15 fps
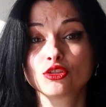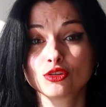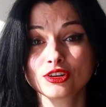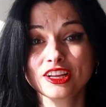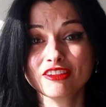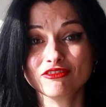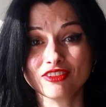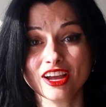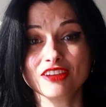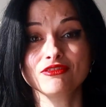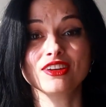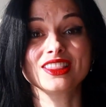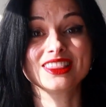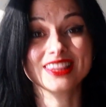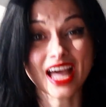
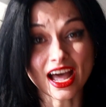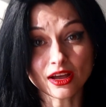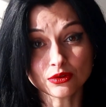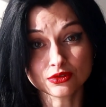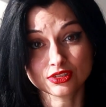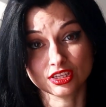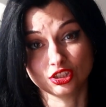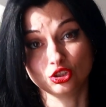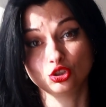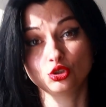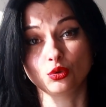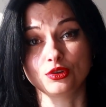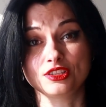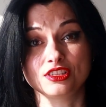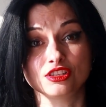35,000
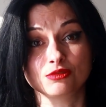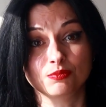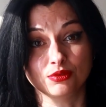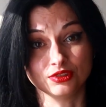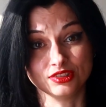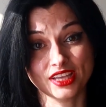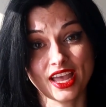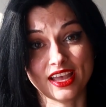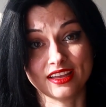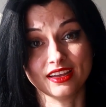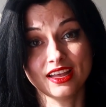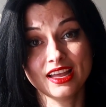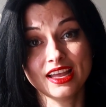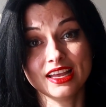choices per day.